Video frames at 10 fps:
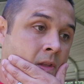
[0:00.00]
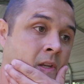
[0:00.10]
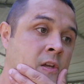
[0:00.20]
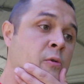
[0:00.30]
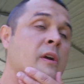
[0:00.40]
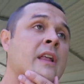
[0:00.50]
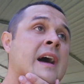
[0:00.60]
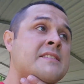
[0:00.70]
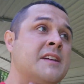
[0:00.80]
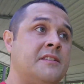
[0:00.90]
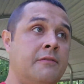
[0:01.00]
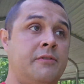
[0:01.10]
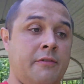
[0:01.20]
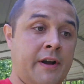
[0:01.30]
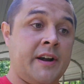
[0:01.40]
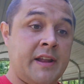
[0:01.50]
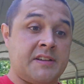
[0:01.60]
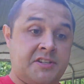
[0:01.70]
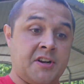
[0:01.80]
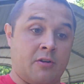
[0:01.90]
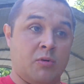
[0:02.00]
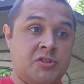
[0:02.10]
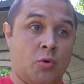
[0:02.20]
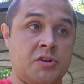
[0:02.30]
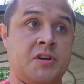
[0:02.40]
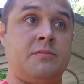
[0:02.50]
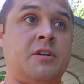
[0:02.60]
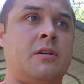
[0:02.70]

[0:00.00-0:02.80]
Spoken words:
Do you realize that the very next year when Georgia